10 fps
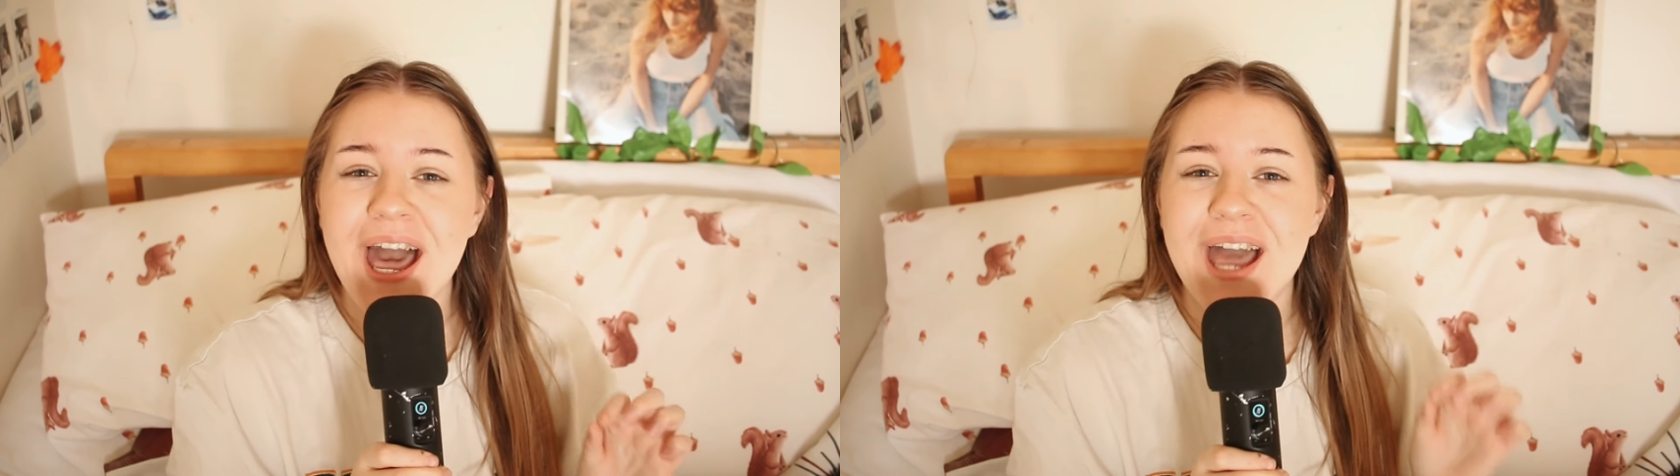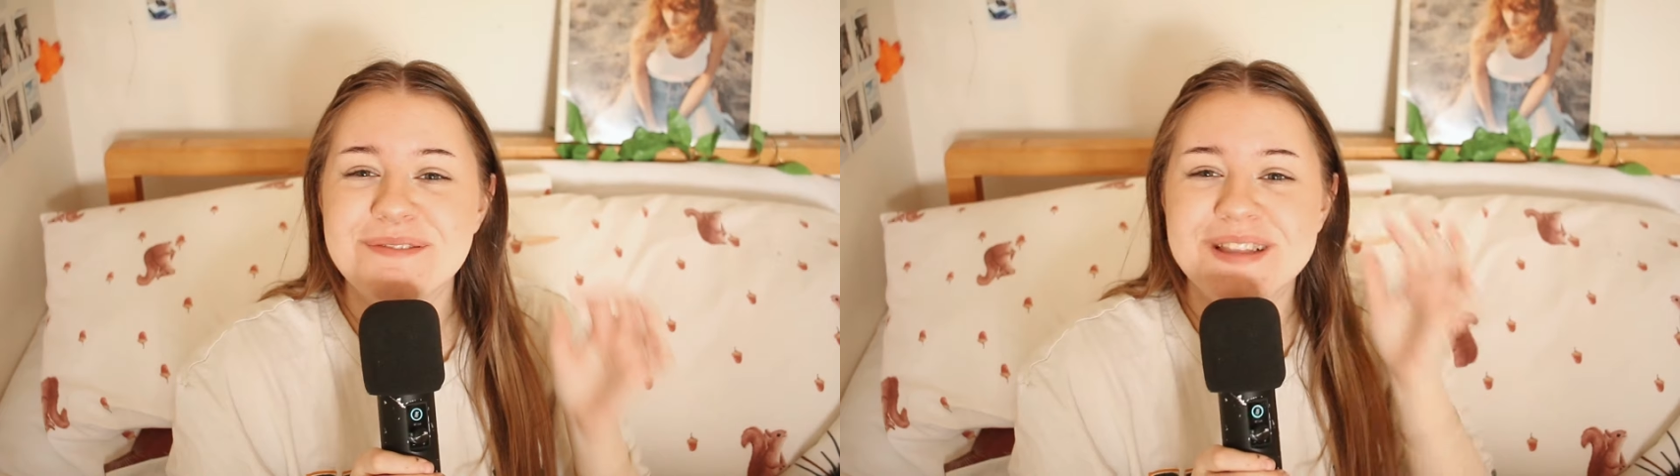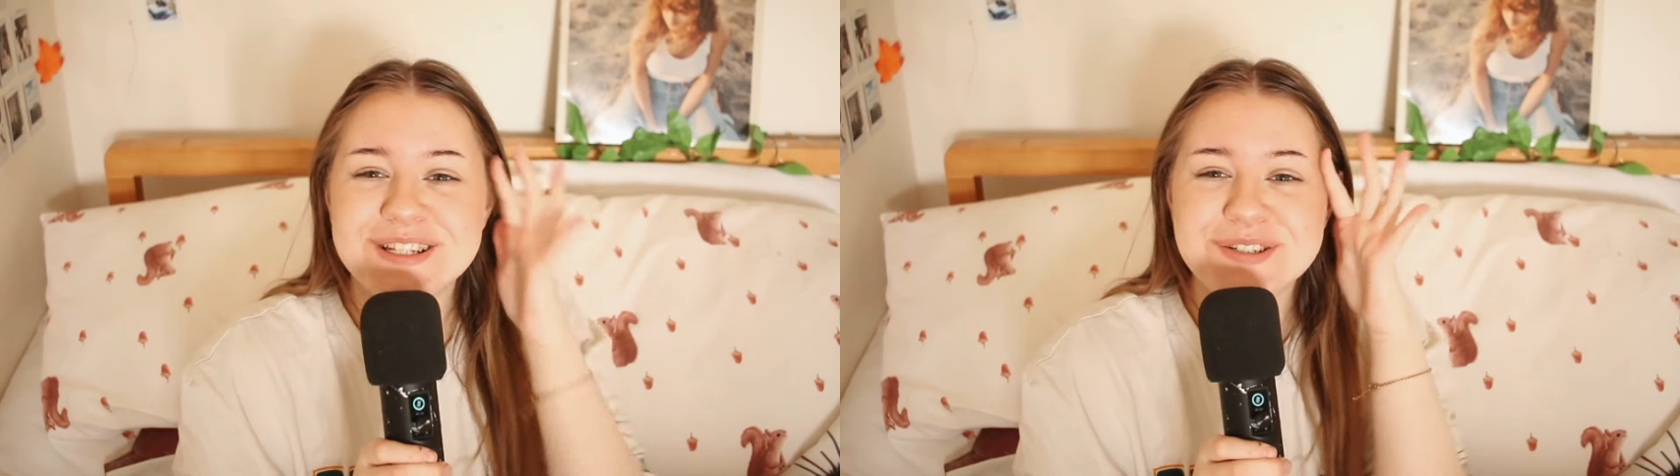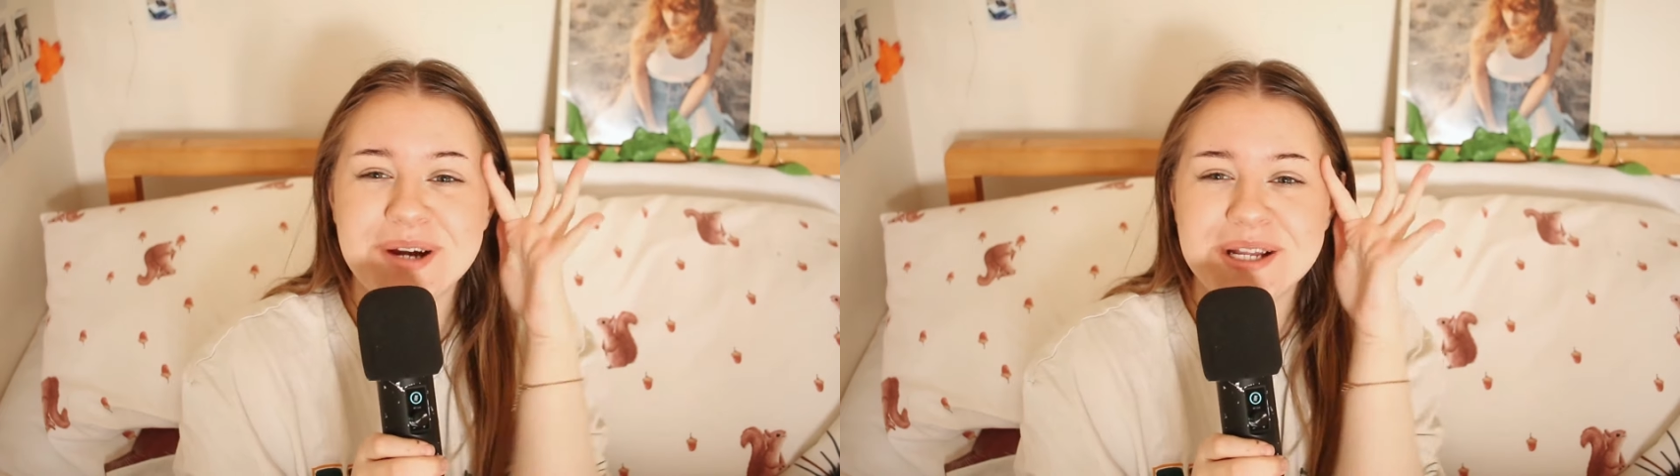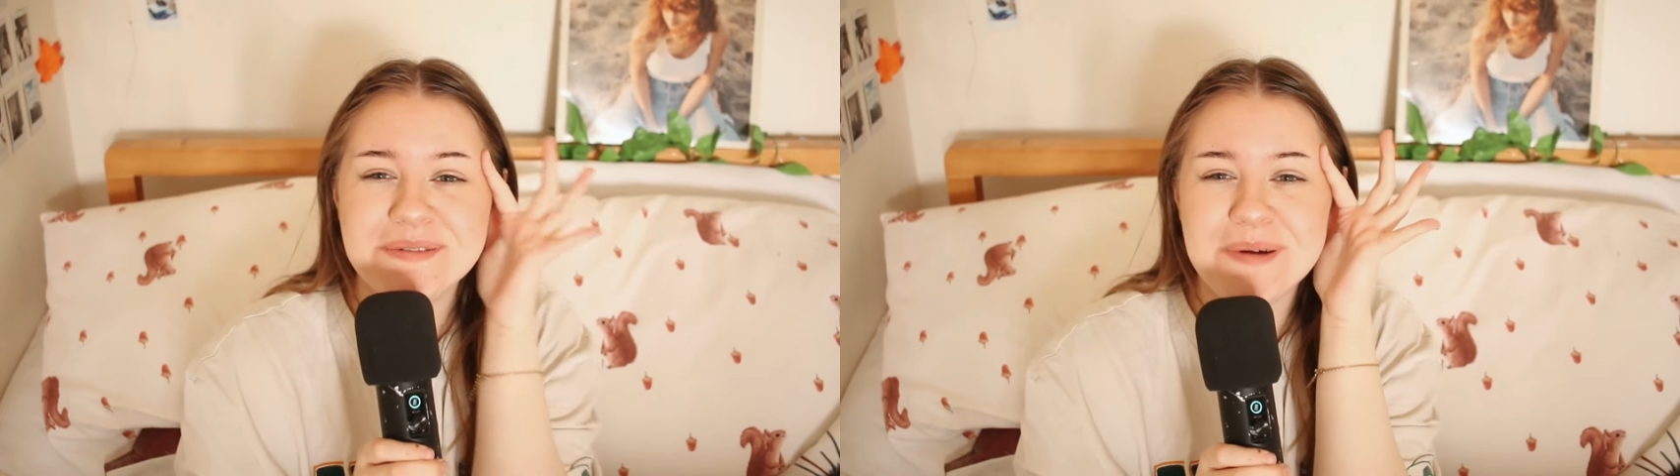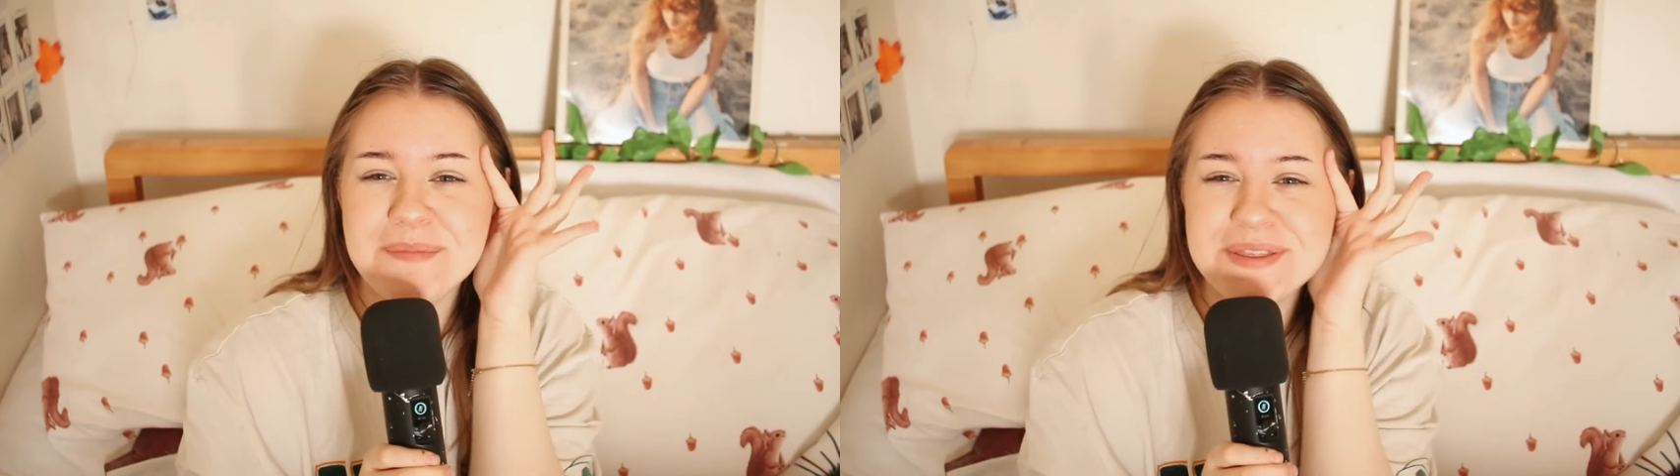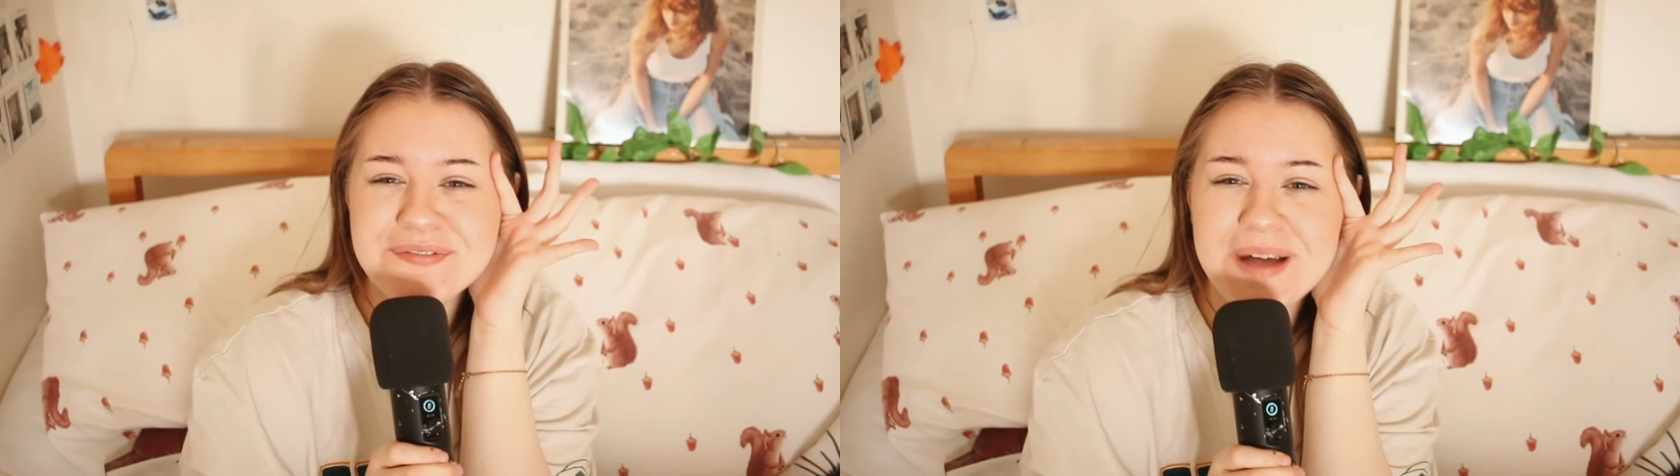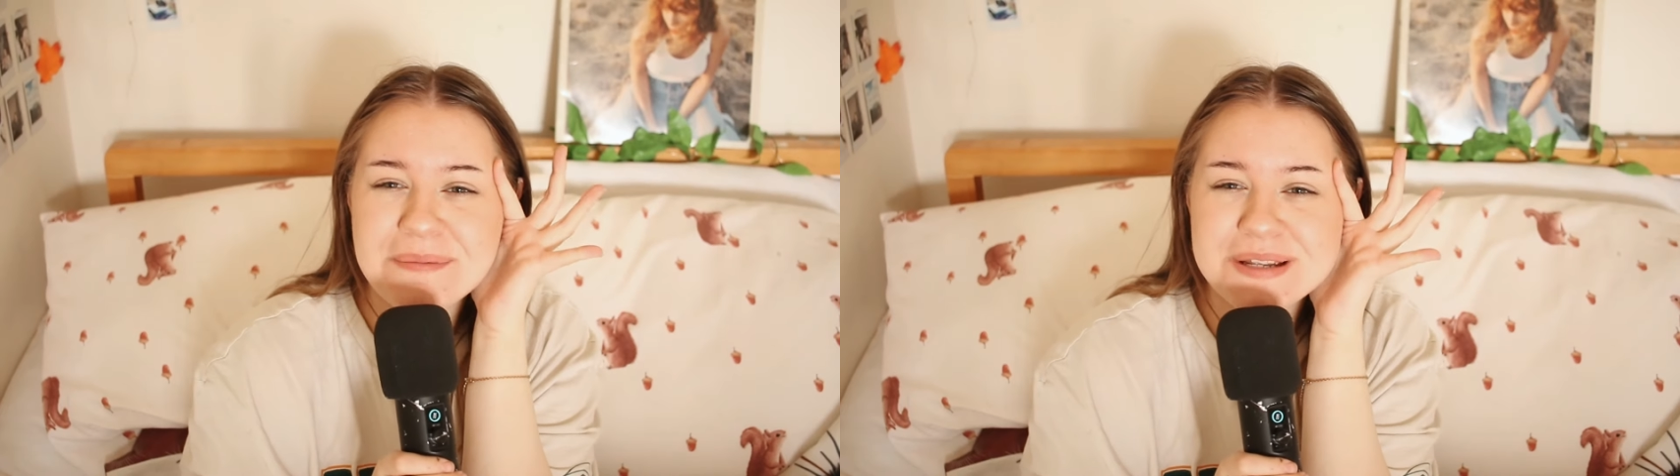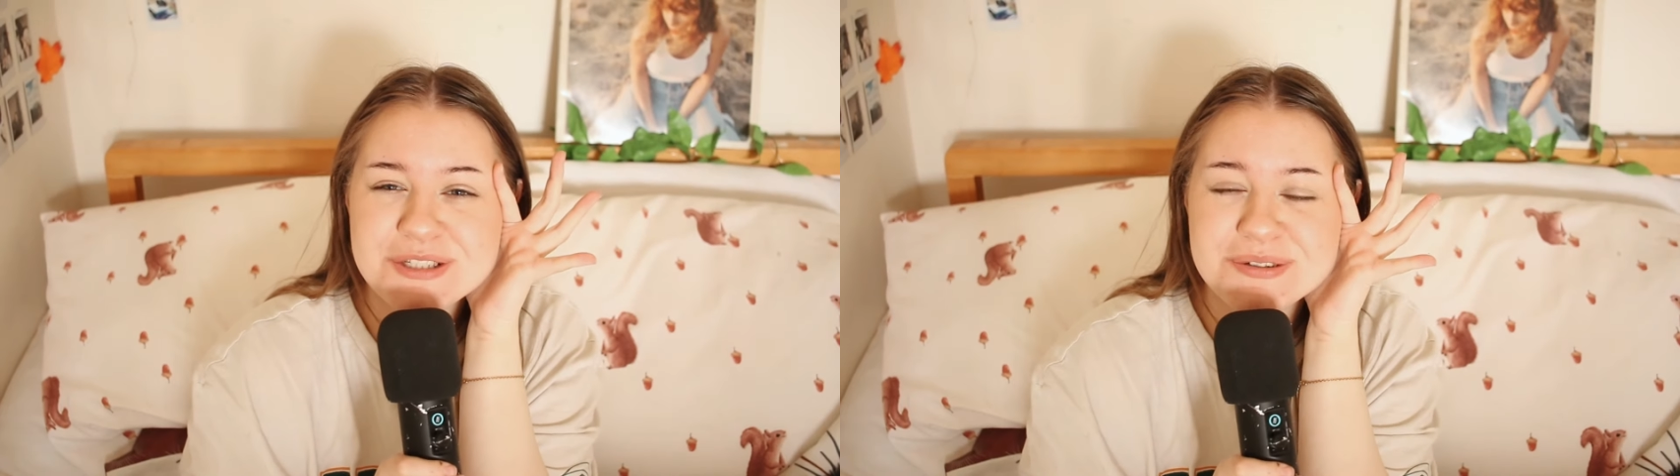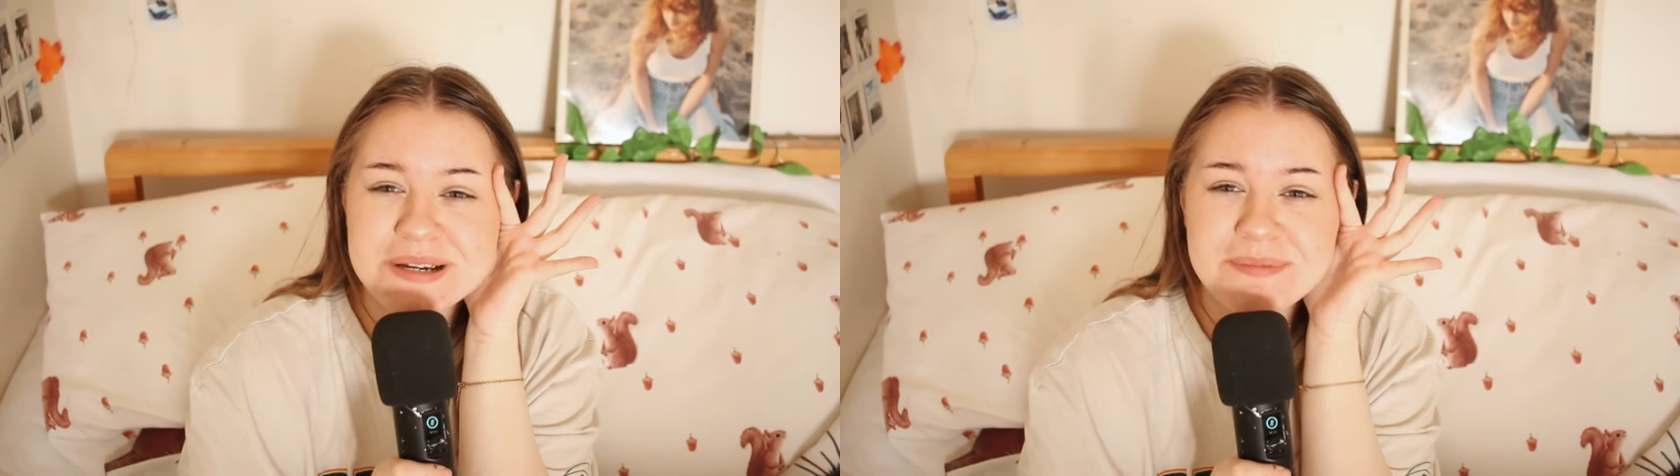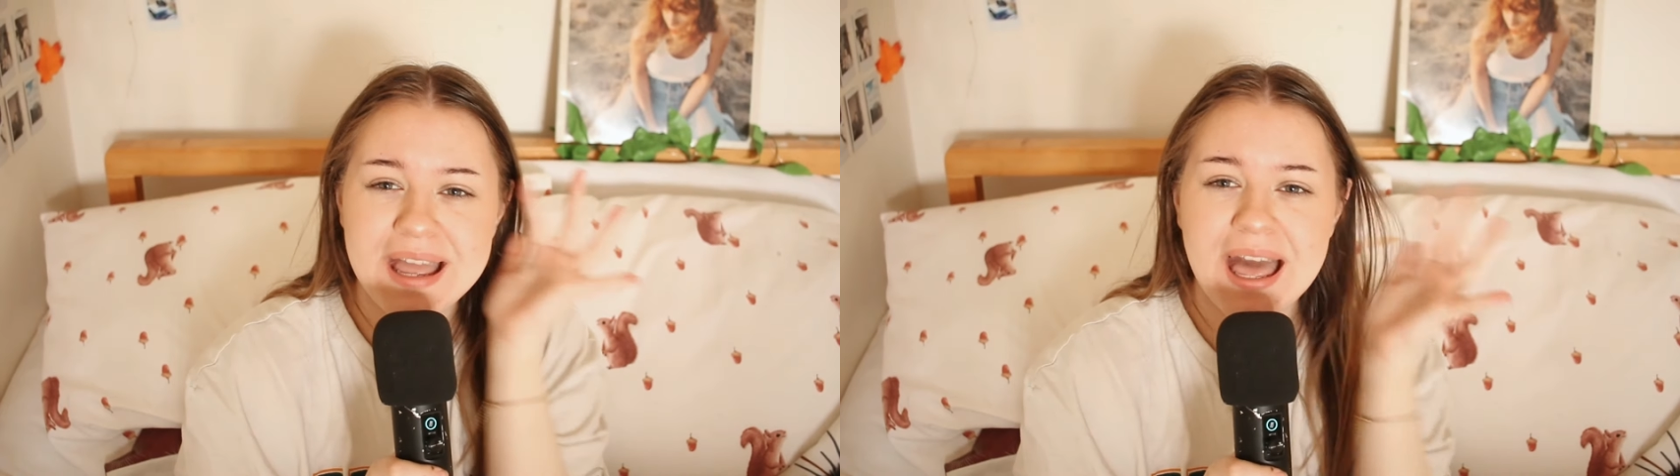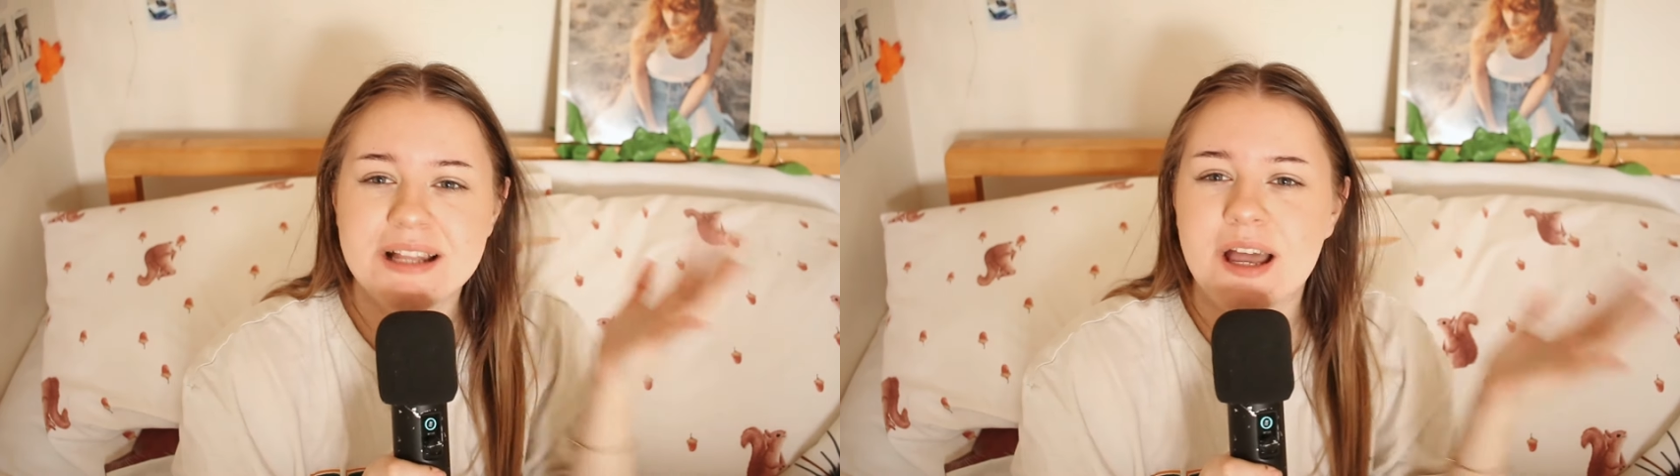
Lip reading: I'm like trying to remember the family tree in my head.